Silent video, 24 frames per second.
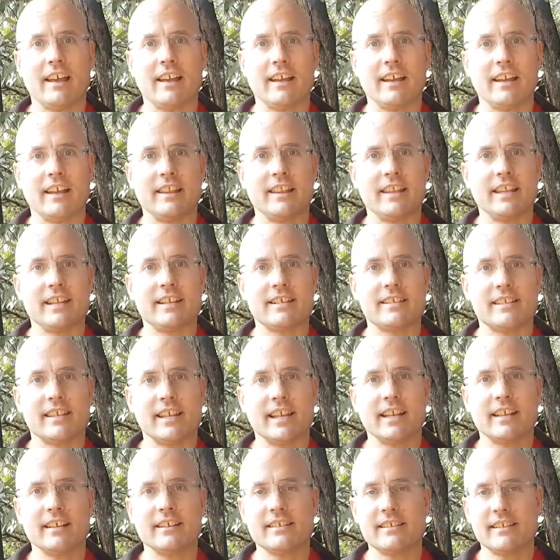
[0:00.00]
in these
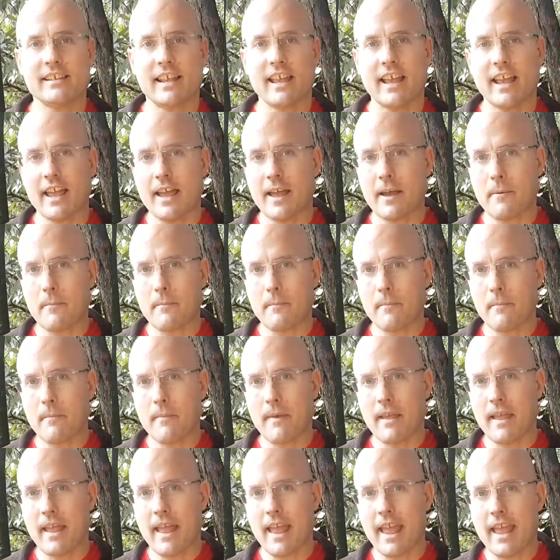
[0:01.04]
things,
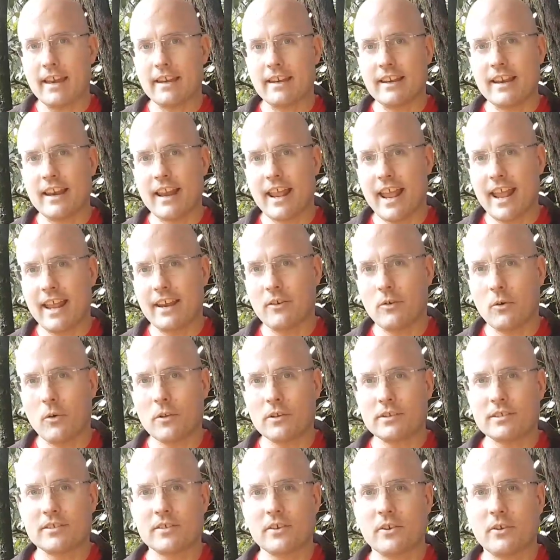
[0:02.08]
and
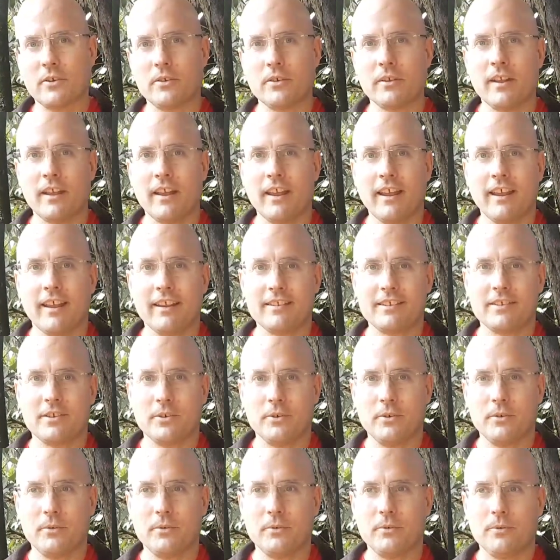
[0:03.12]
also
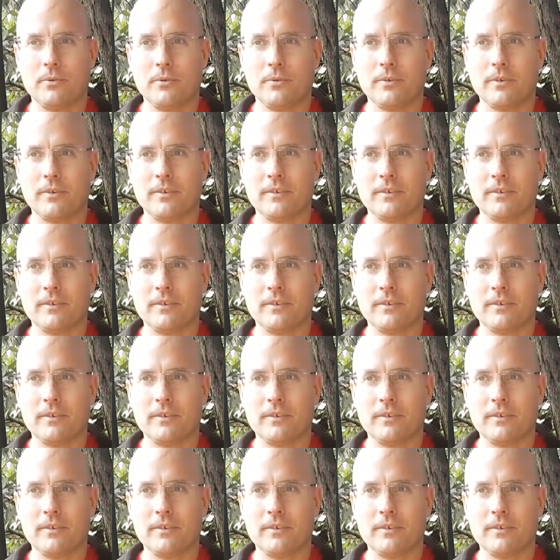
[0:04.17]
to,